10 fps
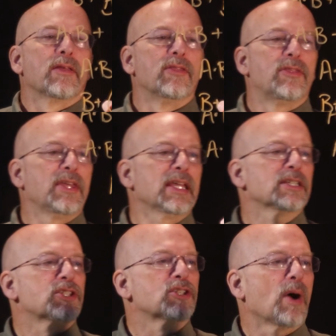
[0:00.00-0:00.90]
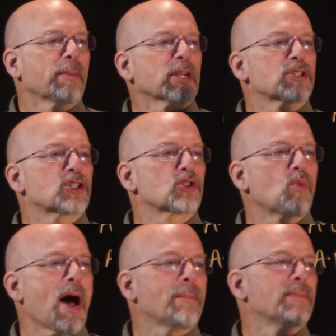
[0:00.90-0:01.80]
These two, I'm going to
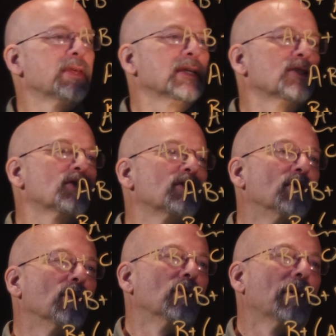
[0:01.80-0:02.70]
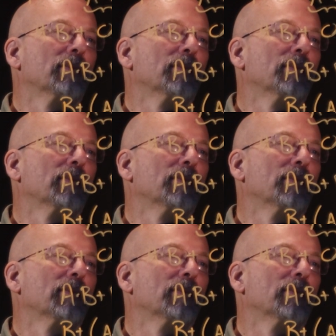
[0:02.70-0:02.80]
swap these two.